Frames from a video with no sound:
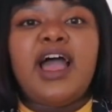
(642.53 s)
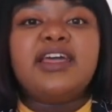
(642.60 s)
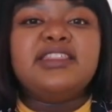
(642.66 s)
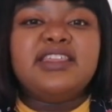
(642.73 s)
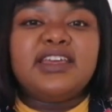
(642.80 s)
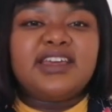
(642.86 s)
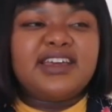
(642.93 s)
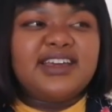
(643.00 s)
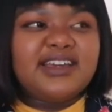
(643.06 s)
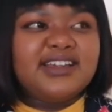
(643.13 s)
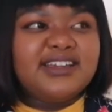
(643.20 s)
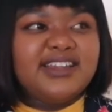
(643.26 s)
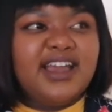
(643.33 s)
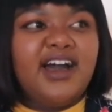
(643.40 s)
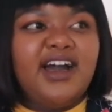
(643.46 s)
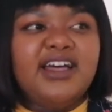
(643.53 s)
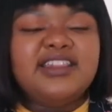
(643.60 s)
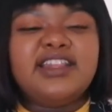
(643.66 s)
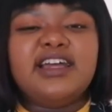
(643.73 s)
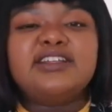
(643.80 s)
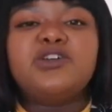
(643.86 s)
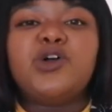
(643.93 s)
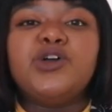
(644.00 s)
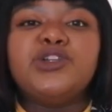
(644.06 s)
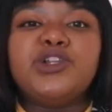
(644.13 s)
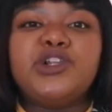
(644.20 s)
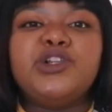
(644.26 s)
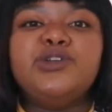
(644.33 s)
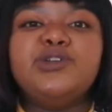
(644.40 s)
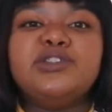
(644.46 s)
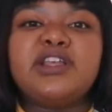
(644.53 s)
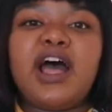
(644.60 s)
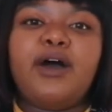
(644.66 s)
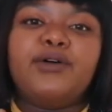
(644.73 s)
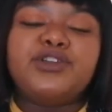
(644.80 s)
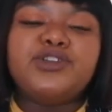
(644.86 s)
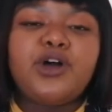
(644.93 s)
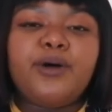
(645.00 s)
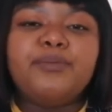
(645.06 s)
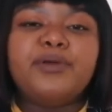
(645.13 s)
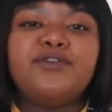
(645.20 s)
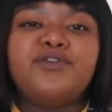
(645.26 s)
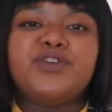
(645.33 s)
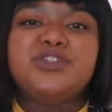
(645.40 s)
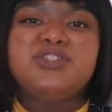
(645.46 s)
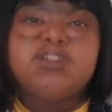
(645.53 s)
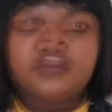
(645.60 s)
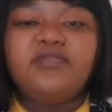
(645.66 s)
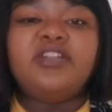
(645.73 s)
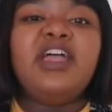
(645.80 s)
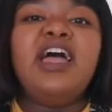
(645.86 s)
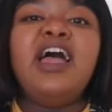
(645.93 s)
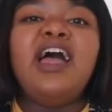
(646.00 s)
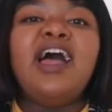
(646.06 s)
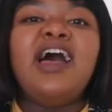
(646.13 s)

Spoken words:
I think, yeah, that concludes our topic for today.